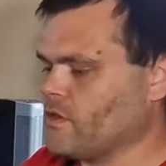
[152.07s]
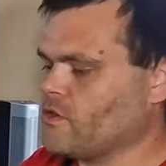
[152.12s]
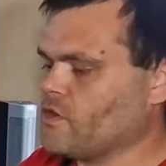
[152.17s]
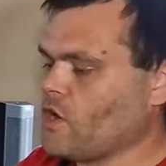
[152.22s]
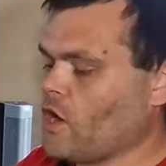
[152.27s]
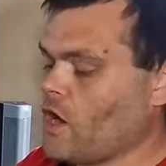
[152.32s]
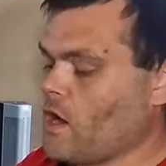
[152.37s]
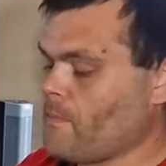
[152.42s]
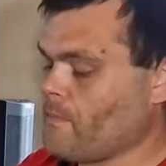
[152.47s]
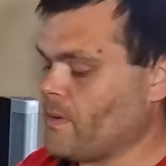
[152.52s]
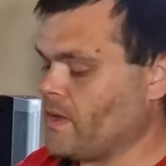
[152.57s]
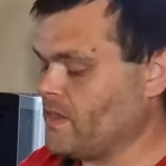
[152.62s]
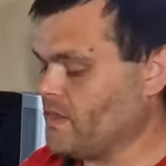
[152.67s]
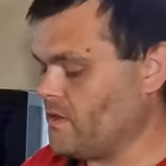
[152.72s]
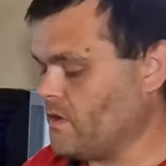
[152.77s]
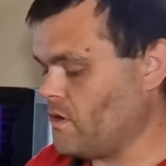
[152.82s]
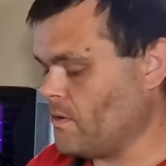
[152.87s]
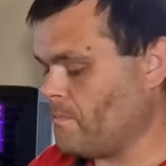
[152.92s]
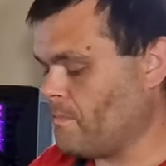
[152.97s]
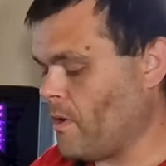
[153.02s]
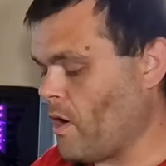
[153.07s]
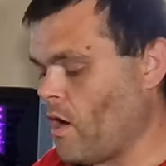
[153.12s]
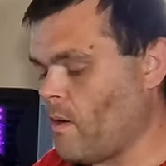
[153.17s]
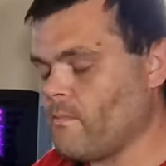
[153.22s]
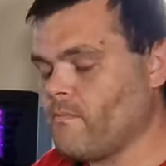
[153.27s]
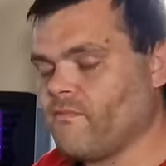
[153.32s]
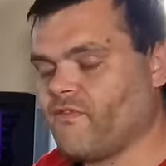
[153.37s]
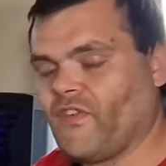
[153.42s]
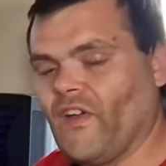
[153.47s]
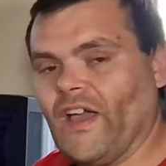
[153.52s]
top and the
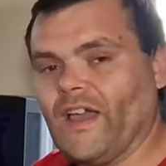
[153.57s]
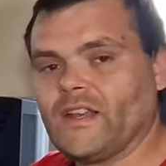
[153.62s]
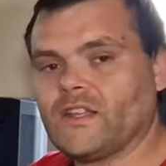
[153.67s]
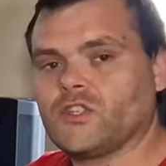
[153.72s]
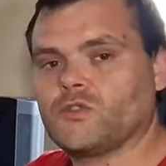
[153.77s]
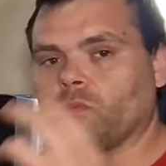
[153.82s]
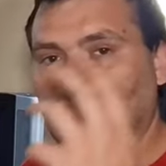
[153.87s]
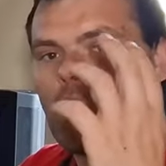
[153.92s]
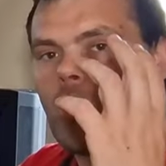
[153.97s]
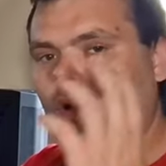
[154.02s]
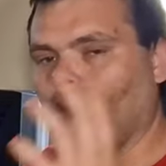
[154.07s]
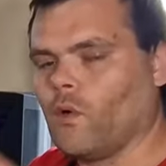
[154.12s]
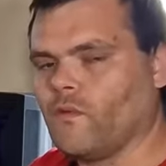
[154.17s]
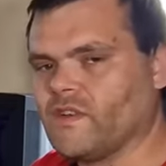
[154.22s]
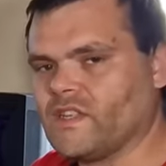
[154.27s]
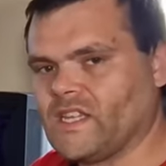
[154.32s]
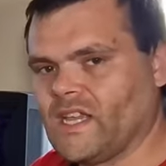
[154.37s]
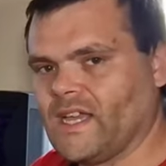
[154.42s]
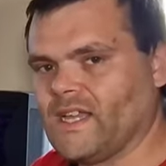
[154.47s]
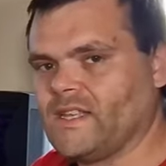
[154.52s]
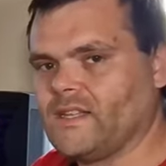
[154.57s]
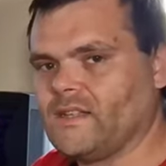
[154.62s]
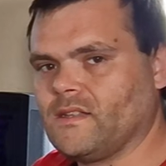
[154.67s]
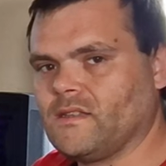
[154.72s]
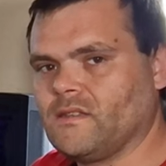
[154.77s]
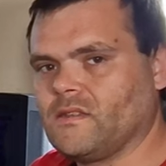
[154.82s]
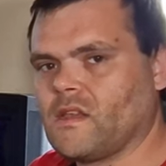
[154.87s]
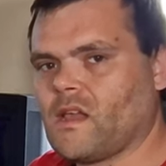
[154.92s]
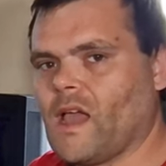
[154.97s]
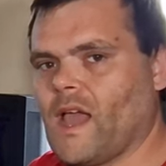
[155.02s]
bottom fans were
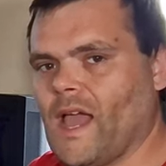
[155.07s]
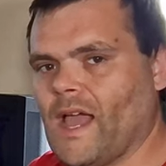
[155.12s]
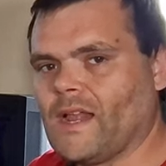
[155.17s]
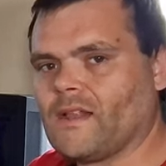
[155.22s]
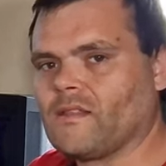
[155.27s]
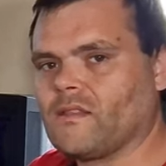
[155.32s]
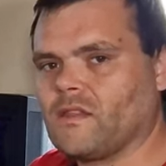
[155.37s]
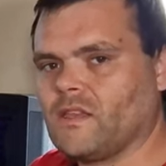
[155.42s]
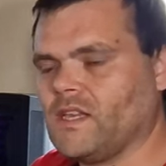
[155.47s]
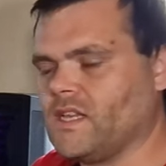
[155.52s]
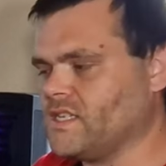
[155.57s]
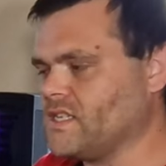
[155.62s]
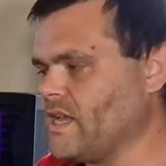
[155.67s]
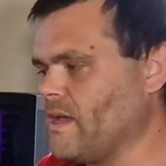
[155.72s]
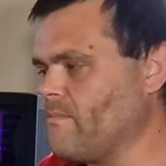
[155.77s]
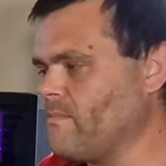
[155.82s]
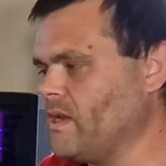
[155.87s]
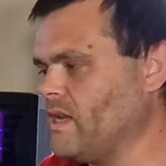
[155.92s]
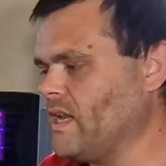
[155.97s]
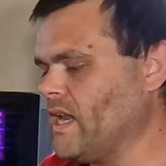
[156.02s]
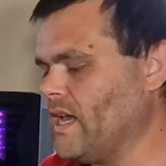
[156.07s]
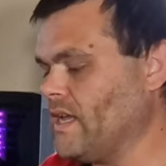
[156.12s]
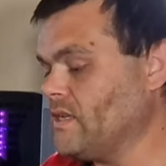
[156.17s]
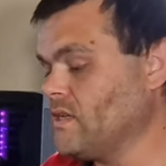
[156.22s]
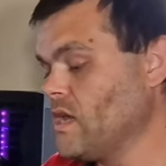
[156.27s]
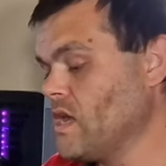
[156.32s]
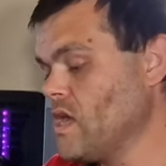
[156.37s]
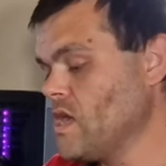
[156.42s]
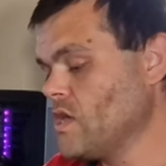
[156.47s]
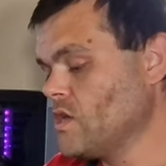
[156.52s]
over-tightened at the assembly
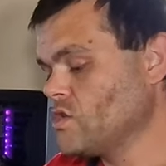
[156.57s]
line.